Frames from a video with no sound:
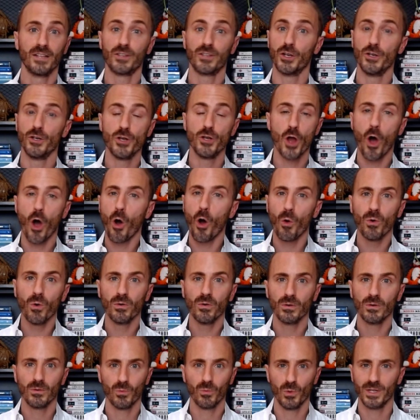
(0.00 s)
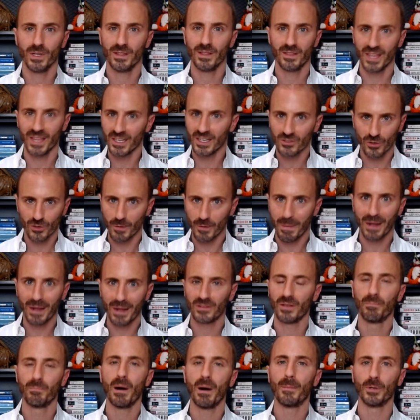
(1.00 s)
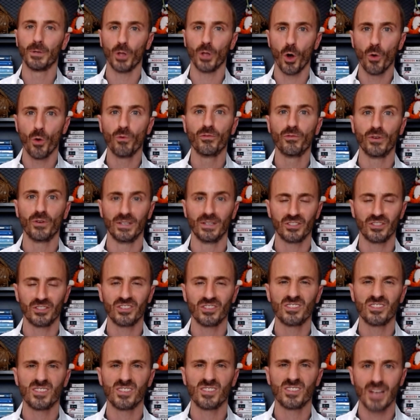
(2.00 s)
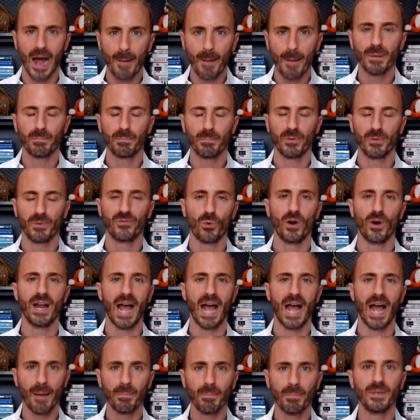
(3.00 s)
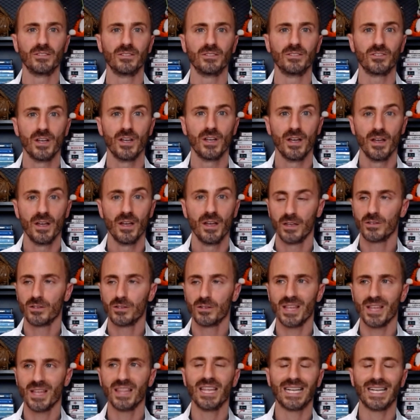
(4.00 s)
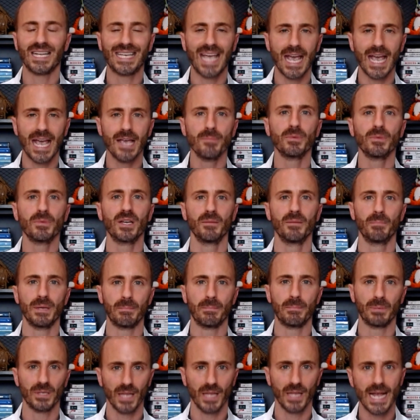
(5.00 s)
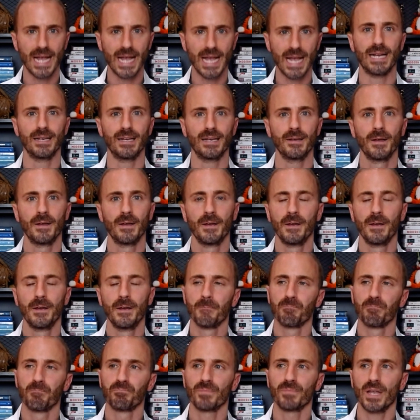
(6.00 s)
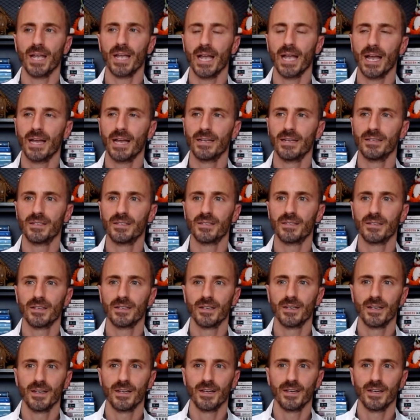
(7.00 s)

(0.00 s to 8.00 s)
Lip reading: to know when things are about to bubble over and stop it before it happens so that the game can be played. And